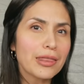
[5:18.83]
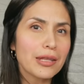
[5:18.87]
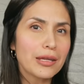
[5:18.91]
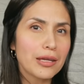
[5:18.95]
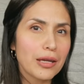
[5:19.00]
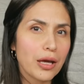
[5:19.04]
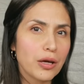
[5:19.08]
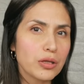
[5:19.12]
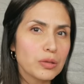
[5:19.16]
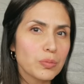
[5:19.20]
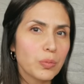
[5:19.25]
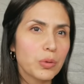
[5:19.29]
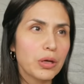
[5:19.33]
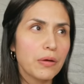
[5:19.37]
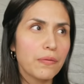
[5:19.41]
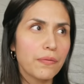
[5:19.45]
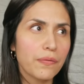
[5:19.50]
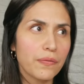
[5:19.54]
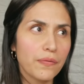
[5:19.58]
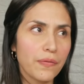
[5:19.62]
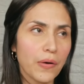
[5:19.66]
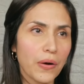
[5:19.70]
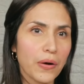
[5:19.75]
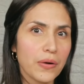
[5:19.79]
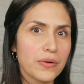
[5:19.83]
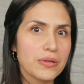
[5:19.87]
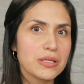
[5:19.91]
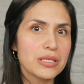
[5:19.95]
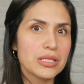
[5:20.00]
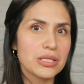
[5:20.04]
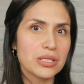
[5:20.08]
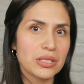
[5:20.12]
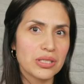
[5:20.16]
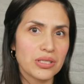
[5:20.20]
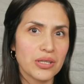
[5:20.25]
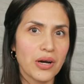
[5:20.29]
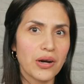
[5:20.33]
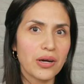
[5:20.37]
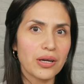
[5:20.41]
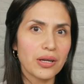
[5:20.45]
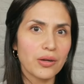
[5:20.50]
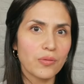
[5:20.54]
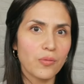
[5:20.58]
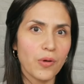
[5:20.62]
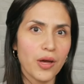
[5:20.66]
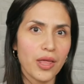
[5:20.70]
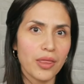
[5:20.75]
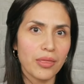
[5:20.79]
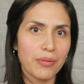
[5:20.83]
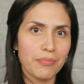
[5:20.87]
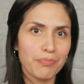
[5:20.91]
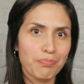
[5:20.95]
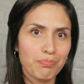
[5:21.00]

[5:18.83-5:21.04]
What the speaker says: the nails we first started with.